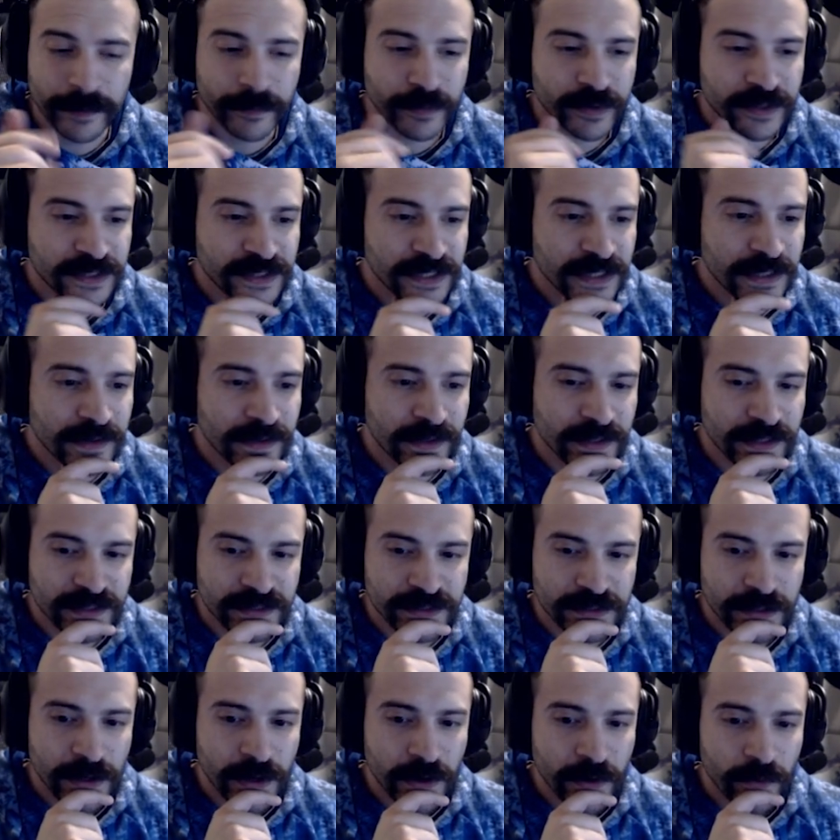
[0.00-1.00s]
we've seen
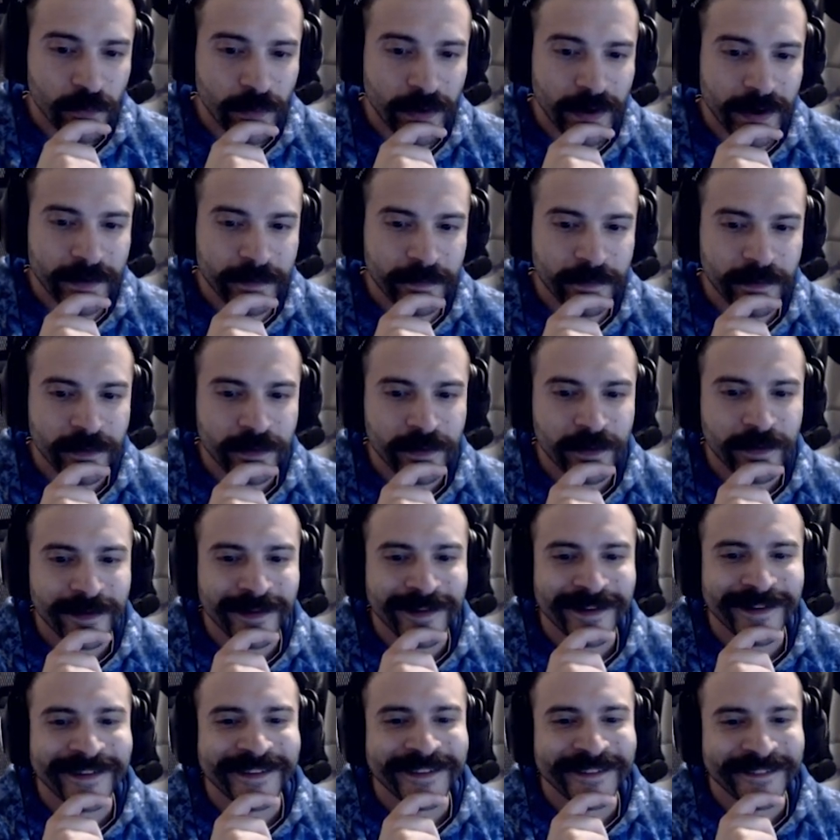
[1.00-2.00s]
this, right?
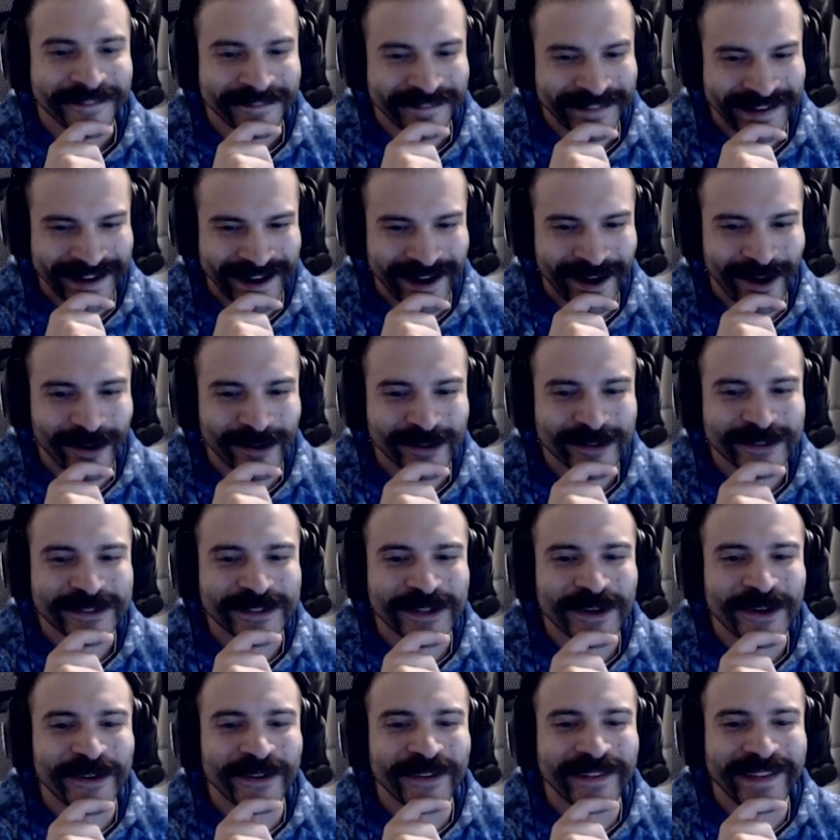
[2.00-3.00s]
They
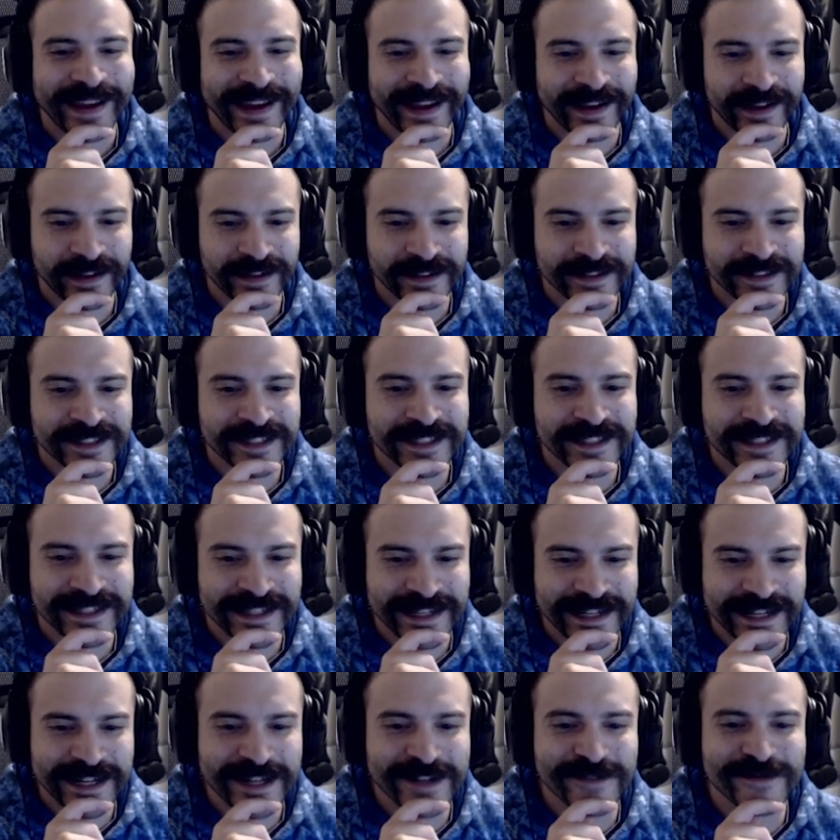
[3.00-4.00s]
also landed
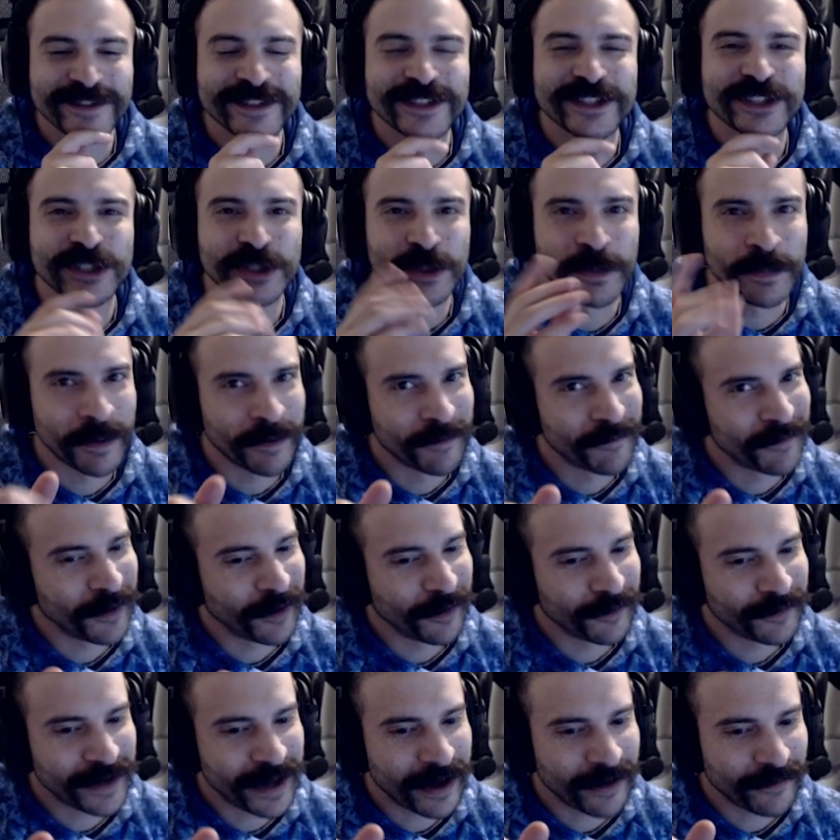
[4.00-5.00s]
Steve
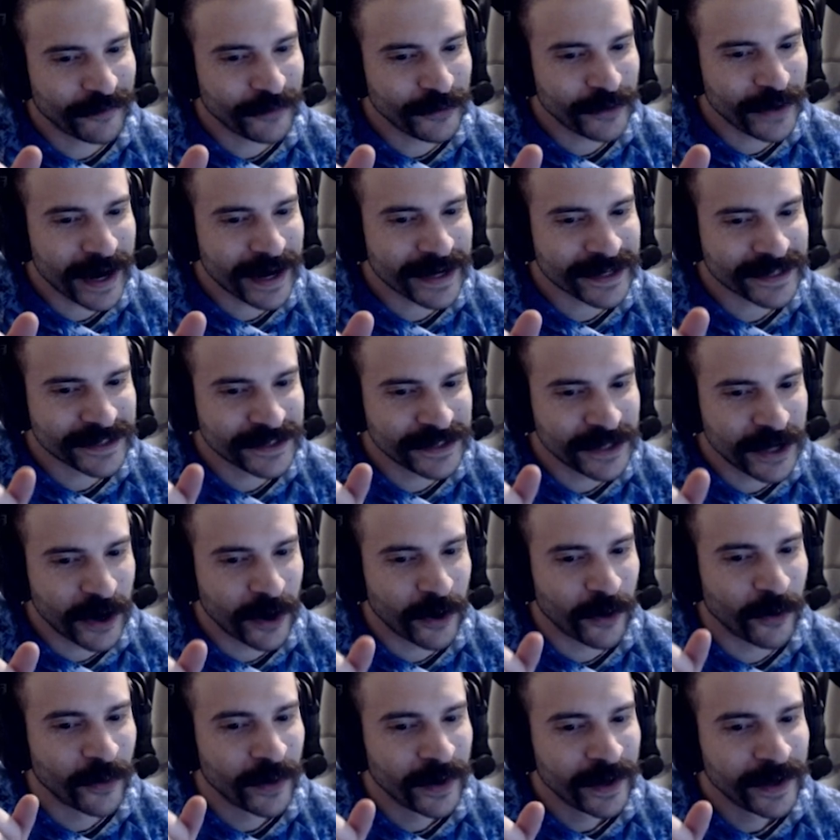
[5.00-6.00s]
Superville. Now, if you guys
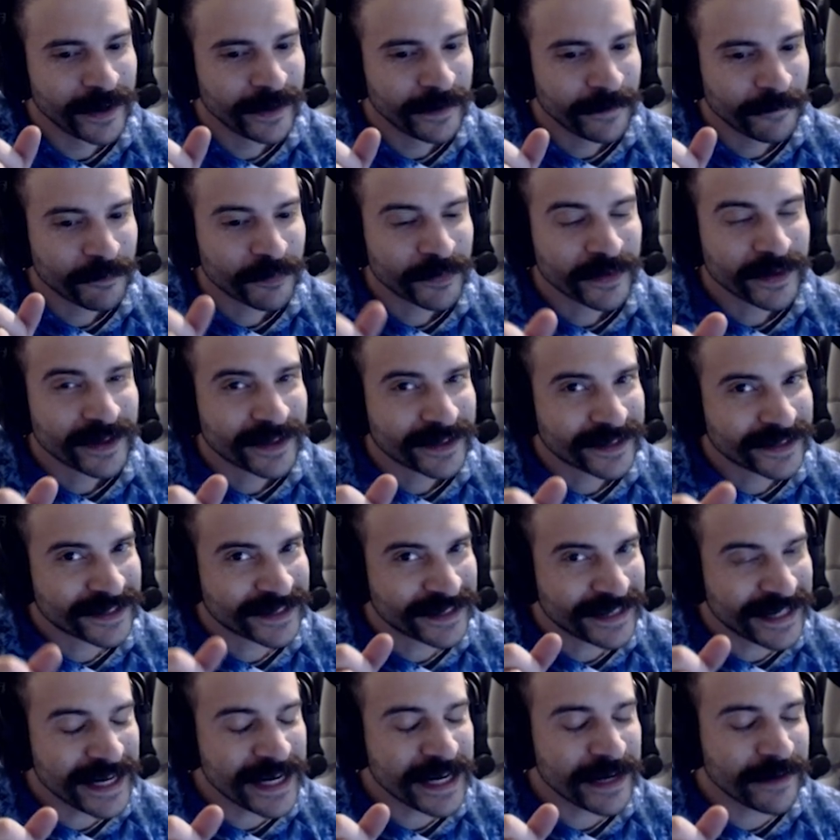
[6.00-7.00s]
know,
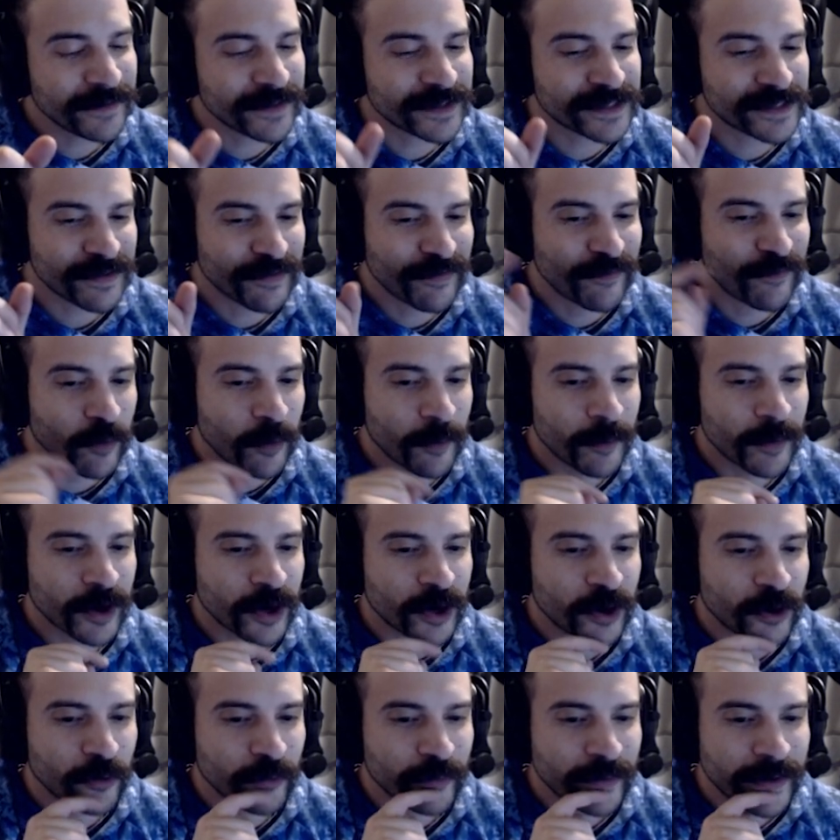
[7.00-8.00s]
Steve is a former
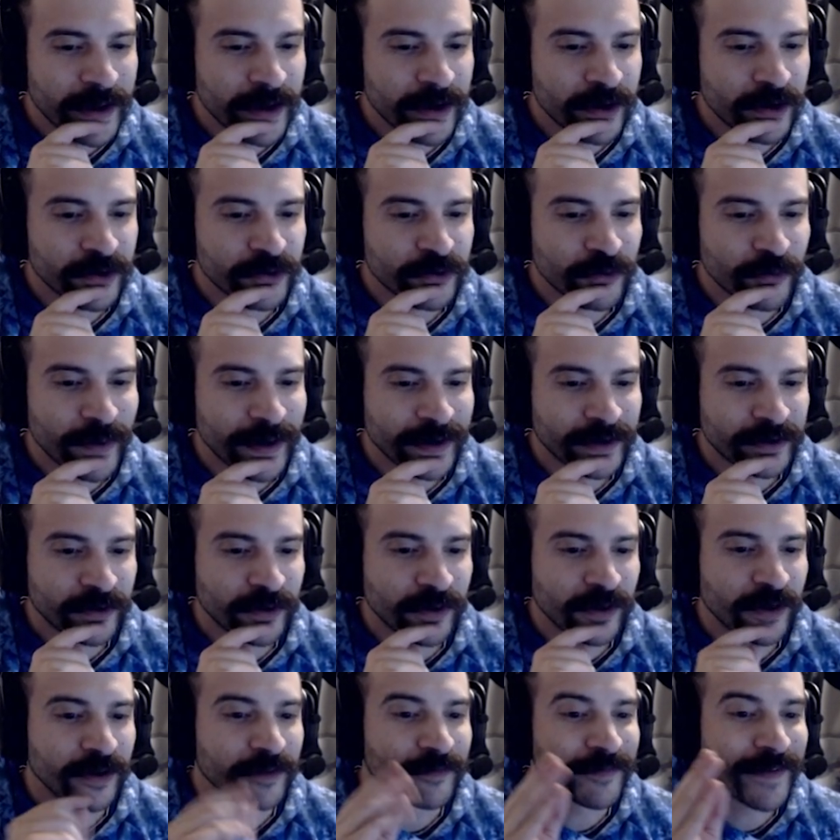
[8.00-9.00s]
creator-director
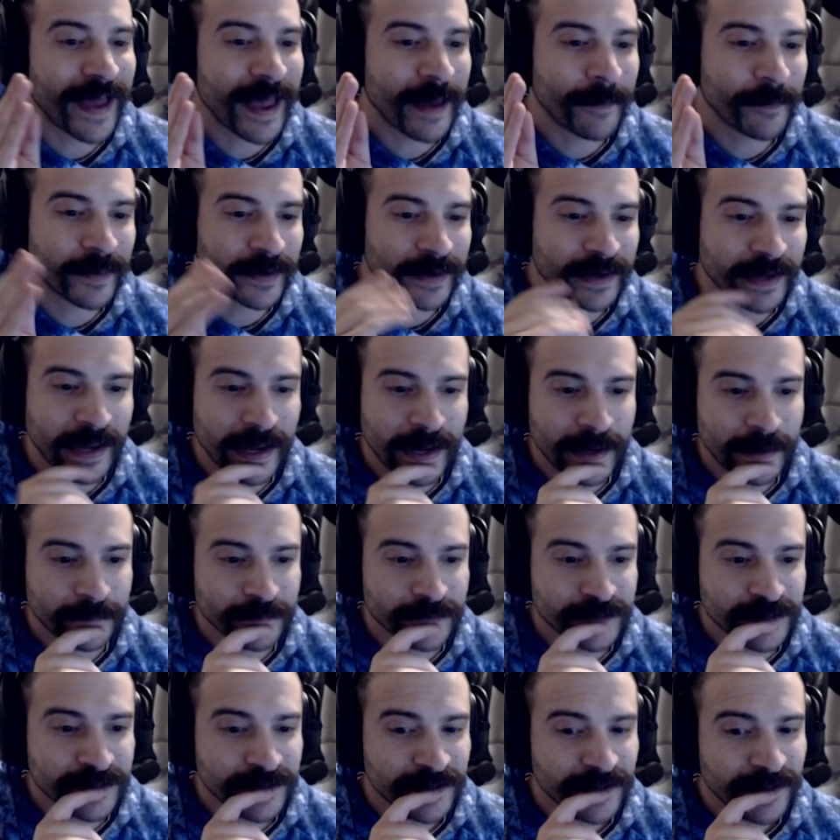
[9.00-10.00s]
of Epic
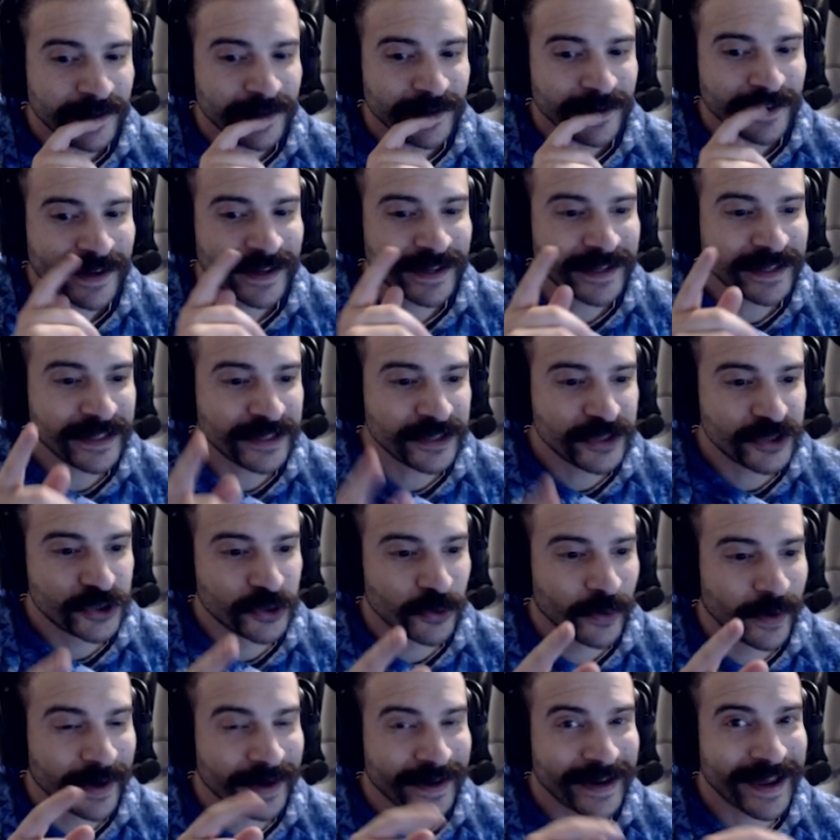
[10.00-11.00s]
Games, and he
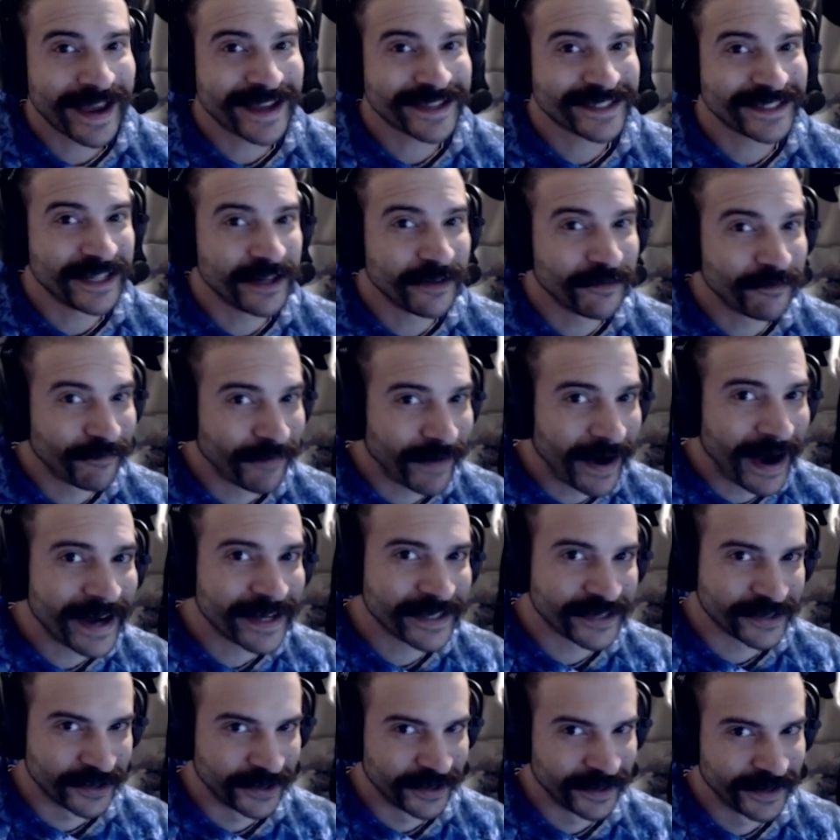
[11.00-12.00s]
joined as an
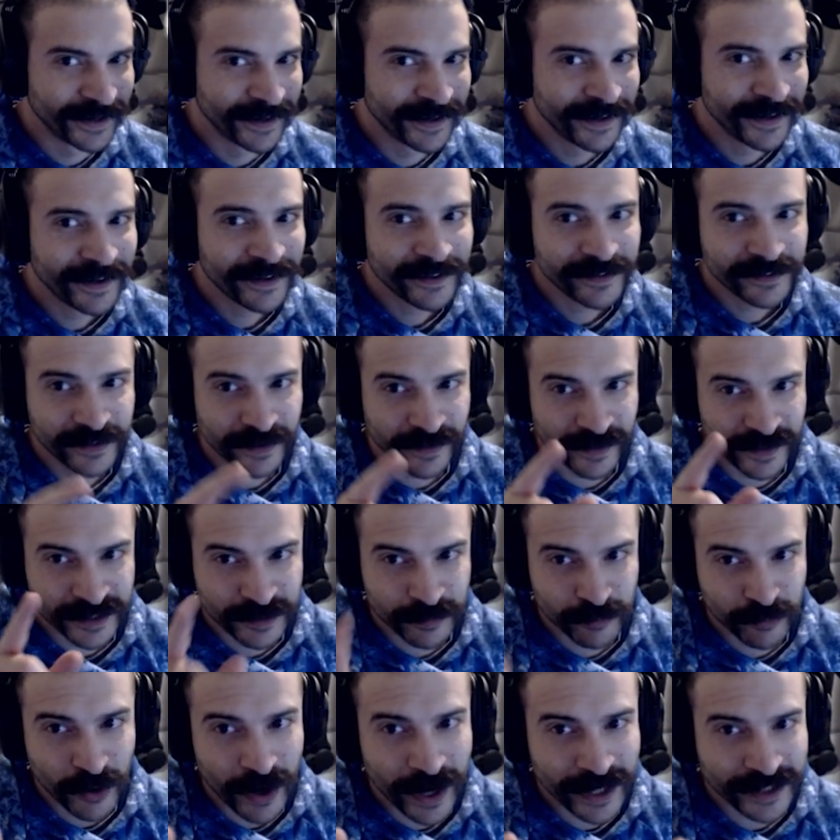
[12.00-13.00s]
advisor to this
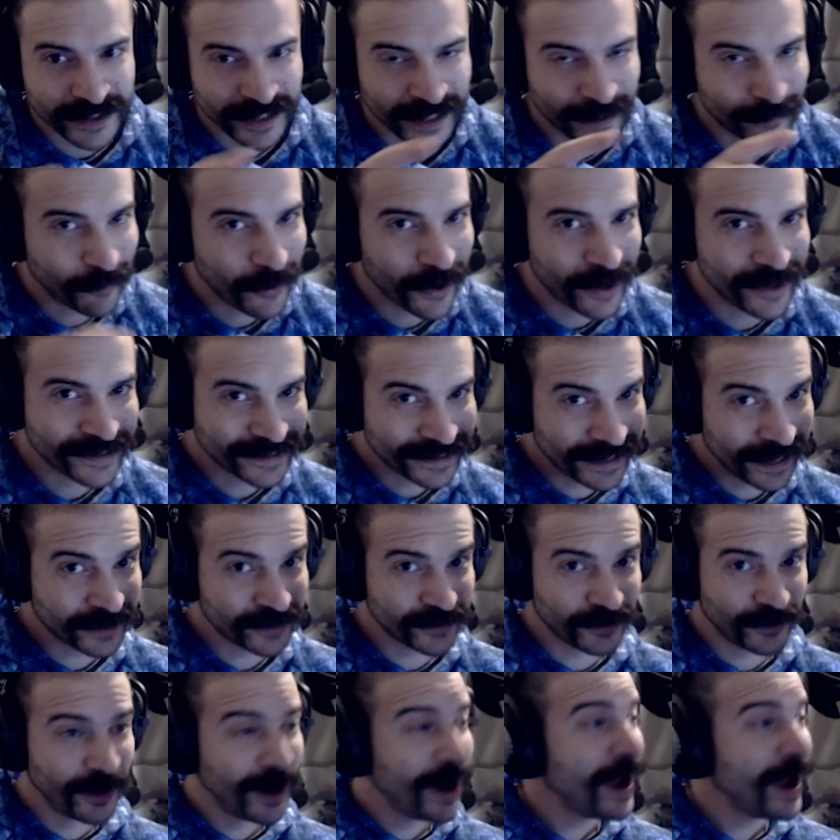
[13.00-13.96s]
project, Predecessor.